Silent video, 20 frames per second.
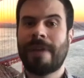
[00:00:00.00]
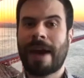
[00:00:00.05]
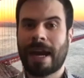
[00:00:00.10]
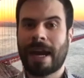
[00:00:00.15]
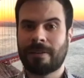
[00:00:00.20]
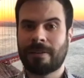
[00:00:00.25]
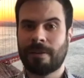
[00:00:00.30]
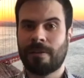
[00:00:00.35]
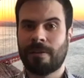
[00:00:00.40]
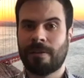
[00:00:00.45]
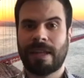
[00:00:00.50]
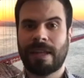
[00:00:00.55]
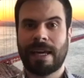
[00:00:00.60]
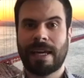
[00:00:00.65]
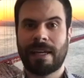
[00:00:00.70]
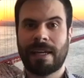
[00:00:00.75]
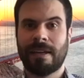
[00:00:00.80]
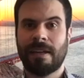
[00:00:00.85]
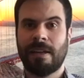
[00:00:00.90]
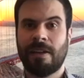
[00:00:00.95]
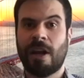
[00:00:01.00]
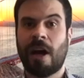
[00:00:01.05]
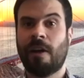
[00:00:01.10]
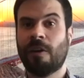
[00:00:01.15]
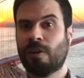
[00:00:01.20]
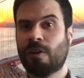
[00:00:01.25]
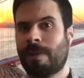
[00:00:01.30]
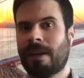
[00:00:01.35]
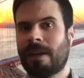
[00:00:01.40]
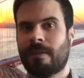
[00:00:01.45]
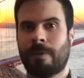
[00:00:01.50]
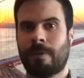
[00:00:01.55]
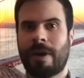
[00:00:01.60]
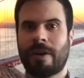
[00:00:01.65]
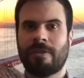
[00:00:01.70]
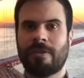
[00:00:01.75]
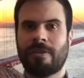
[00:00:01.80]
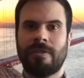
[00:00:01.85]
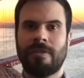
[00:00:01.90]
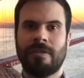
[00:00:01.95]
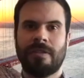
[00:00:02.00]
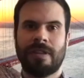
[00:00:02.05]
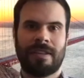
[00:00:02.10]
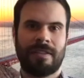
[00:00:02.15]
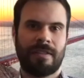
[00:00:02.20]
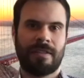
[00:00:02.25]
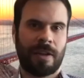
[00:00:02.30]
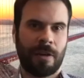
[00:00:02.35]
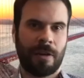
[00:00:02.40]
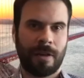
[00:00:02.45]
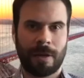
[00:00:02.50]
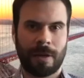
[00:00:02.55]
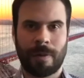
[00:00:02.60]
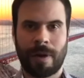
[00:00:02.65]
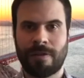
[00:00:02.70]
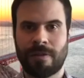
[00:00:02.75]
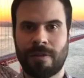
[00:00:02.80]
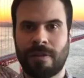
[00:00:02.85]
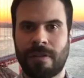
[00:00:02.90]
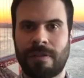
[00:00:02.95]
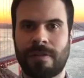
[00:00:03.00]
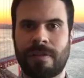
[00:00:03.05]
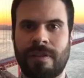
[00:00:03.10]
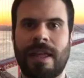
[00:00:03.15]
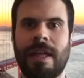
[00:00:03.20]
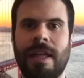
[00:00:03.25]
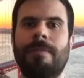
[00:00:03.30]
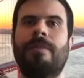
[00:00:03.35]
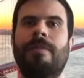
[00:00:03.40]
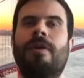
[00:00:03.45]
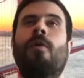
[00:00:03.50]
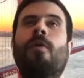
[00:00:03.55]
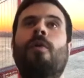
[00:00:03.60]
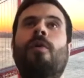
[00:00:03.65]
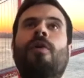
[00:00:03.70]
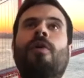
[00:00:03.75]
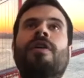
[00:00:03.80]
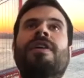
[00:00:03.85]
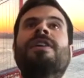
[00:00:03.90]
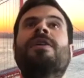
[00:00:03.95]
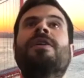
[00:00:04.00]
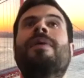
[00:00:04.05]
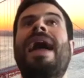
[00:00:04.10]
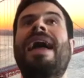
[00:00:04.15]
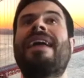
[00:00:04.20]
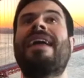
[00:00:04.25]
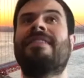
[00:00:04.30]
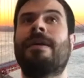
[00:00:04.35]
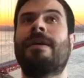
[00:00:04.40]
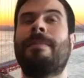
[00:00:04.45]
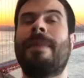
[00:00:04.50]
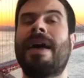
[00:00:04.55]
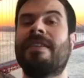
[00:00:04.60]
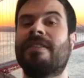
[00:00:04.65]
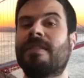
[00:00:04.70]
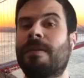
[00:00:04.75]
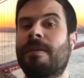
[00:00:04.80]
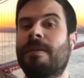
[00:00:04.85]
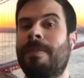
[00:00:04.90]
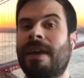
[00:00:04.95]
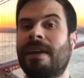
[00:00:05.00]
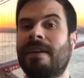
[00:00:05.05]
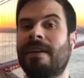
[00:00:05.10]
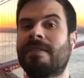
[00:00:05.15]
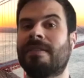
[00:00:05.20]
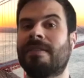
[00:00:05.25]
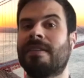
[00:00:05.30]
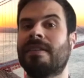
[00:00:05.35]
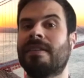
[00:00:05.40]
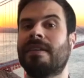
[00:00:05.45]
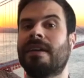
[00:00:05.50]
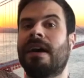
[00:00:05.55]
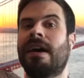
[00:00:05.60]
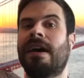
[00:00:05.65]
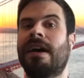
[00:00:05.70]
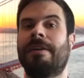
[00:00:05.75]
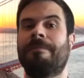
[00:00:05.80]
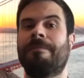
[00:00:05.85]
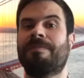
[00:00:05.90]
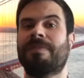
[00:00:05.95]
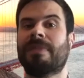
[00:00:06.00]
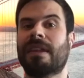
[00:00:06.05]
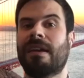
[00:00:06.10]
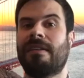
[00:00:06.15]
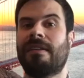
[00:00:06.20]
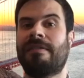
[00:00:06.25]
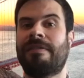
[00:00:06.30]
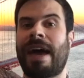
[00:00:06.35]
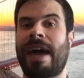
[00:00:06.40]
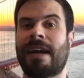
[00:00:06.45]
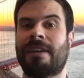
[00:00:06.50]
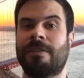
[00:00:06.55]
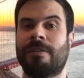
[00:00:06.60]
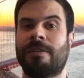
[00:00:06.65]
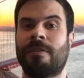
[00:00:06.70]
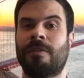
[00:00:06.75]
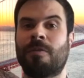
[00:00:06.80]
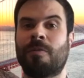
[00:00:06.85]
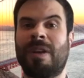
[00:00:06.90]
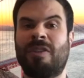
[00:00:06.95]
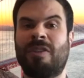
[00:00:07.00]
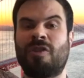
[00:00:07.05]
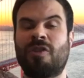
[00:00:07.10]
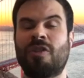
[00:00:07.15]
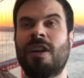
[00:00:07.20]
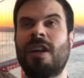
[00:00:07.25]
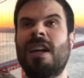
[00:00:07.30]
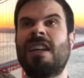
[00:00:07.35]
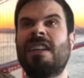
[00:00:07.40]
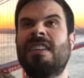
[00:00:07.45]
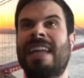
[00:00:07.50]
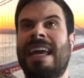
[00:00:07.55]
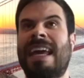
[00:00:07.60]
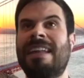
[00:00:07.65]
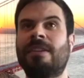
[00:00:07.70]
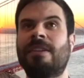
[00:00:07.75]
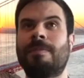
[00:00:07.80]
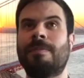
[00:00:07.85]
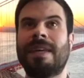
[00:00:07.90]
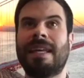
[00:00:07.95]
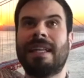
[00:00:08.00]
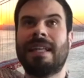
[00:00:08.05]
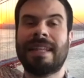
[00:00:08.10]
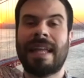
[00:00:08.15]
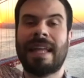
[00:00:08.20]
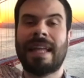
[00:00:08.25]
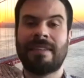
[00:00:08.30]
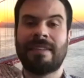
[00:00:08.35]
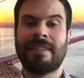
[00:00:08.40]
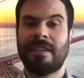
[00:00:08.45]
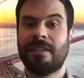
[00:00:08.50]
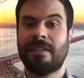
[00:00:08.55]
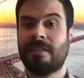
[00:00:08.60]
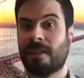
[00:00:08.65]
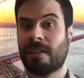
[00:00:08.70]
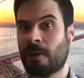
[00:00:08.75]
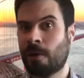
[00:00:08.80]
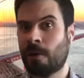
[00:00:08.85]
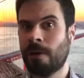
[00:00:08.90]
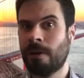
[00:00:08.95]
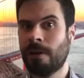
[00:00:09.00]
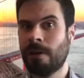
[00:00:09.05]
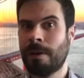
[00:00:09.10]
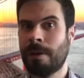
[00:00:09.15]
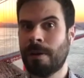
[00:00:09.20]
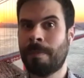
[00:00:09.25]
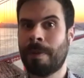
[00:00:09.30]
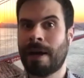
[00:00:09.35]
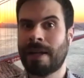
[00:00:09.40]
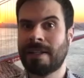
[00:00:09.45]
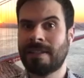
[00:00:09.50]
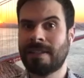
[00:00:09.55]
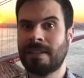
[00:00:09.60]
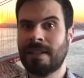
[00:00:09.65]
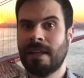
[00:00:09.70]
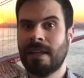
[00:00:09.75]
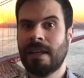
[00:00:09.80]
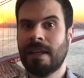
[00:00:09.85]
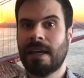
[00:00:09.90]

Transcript: factors like knowledge-based questions, like security questions for them, or SMS-based factors, which tend to be less secure, but